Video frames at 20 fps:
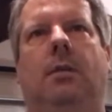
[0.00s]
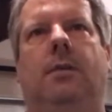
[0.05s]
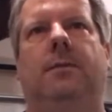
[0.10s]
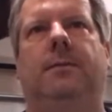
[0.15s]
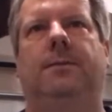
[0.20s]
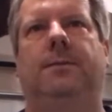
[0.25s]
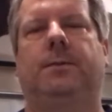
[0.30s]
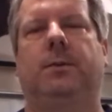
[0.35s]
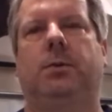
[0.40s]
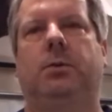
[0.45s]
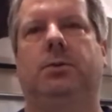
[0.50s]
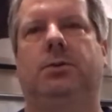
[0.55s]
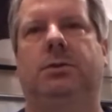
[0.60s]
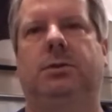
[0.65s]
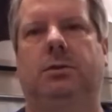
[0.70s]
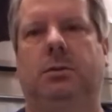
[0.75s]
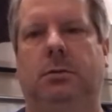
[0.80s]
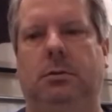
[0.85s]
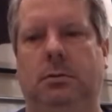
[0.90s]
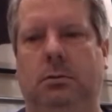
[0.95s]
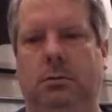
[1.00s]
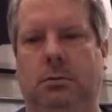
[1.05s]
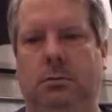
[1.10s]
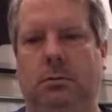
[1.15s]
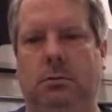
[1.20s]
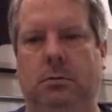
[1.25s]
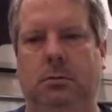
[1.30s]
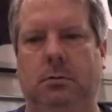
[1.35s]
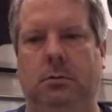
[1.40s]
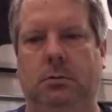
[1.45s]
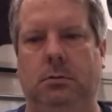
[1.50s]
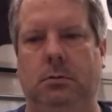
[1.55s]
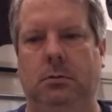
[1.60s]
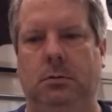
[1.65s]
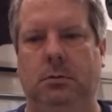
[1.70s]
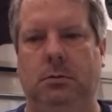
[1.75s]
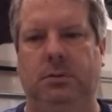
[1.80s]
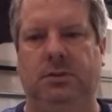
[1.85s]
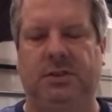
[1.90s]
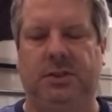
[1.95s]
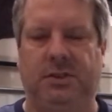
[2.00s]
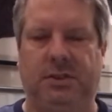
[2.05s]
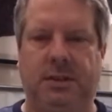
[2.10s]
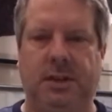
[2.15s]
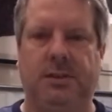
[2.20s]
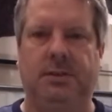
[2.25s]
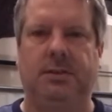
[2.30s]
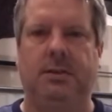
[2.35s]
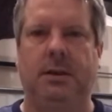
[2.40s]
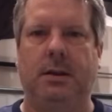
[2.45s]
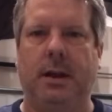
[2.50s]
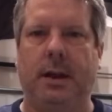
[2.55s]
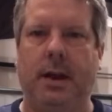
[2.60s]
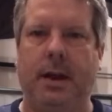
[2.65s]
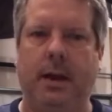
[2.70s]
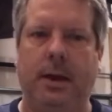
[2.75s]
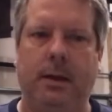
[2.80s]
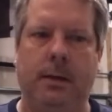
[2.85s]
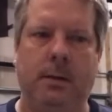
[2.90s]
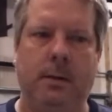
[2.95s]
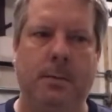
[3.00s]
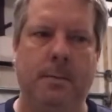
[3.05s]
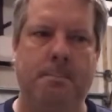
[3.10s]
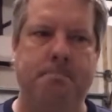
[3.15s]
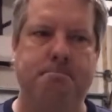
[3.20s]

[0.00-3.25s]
the first success that I had.